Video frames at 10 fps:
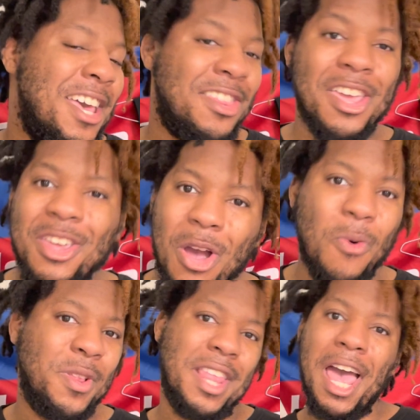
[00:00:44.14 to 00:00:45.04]
there you go
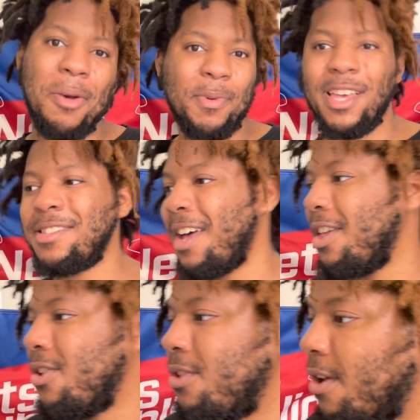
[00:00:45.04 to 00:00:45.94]
with that, but that's not
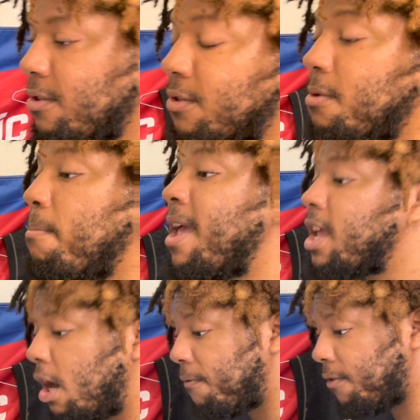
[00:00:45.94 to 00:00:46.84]
here nor there. So to make
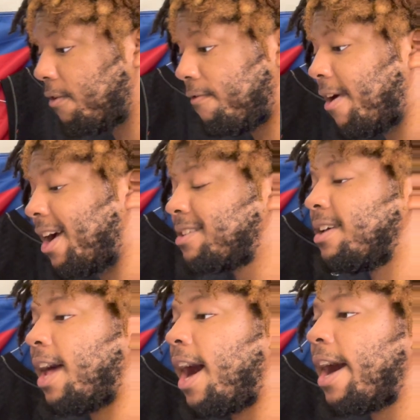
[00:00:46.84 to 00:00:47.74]
up for the fact
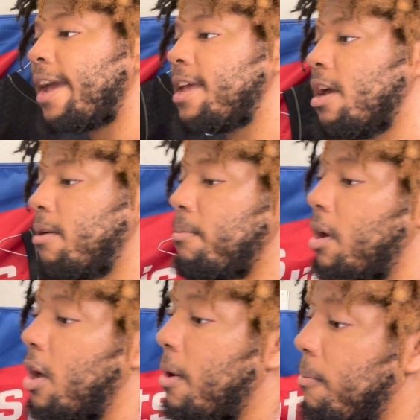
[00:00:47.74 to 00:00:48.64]
that I am
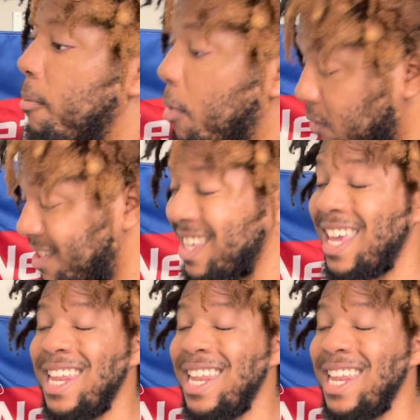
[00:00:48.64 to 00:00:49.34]
posting yet